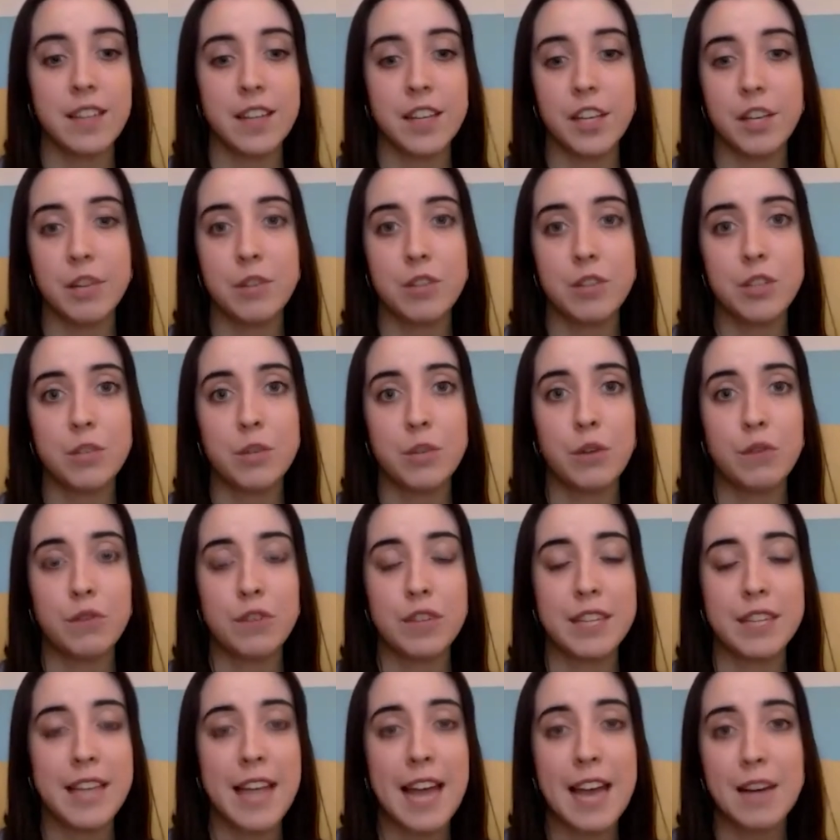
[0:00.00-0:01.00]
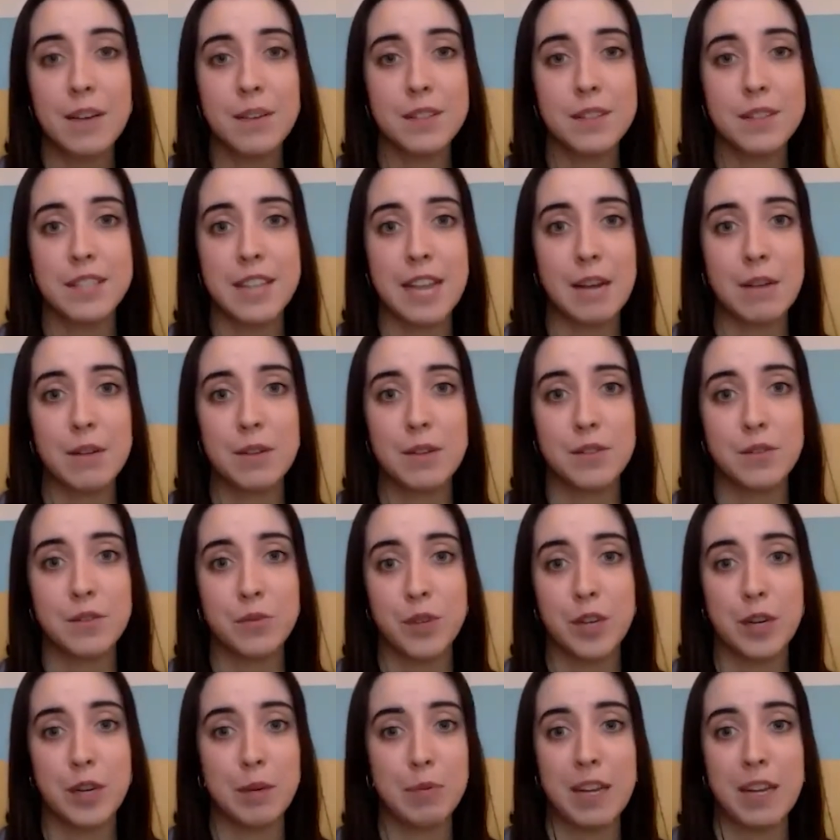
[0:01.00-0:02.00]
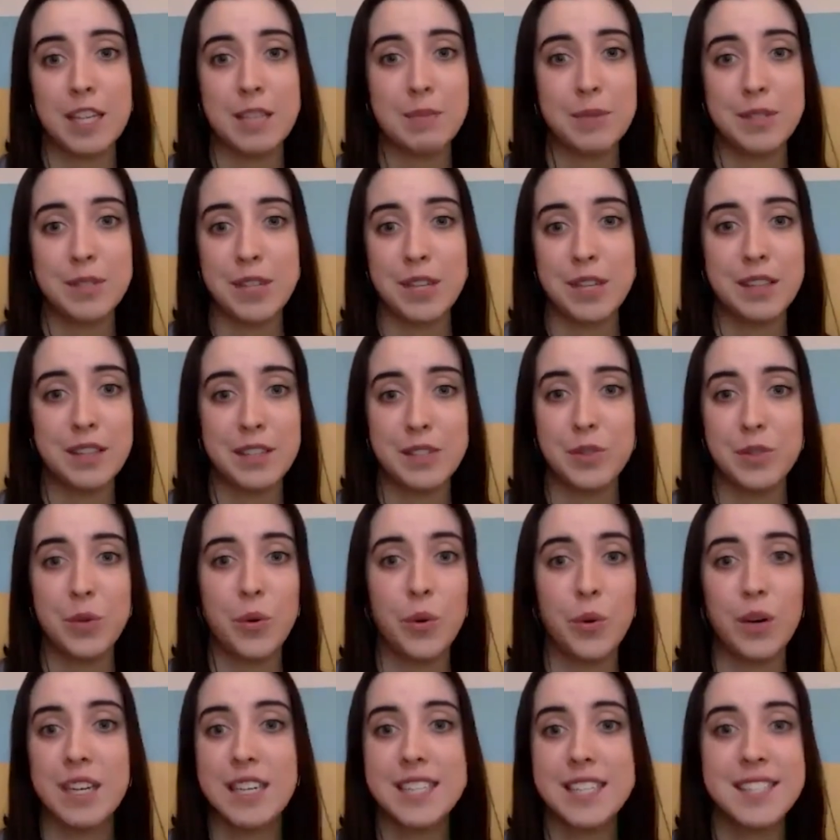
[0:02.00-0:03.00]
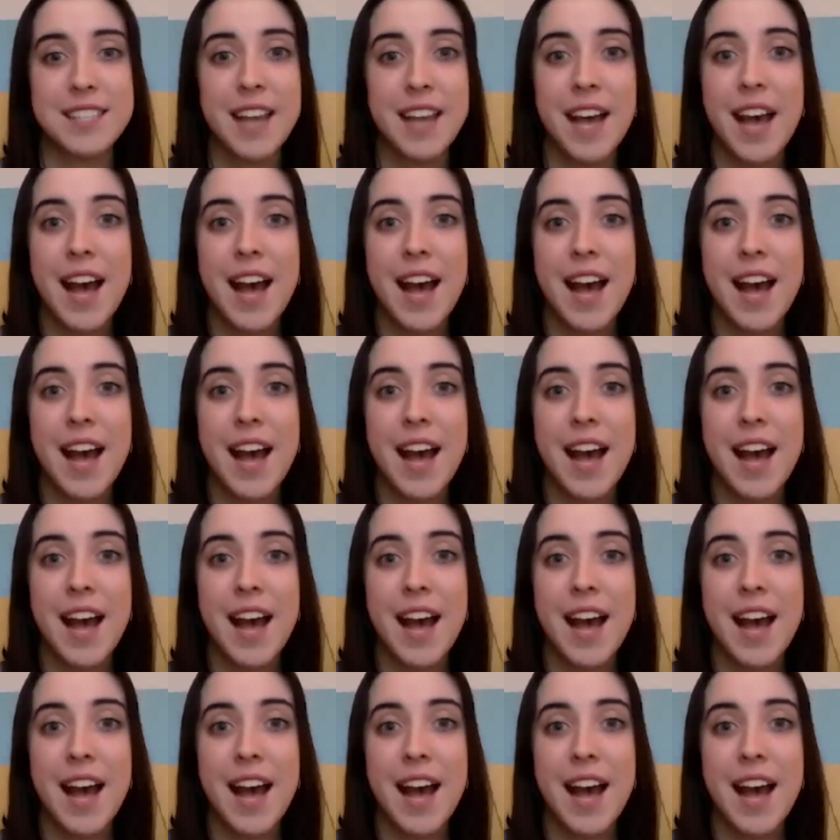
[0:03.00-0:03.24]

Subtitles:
like you do over 1,000 hours of work placement on this course,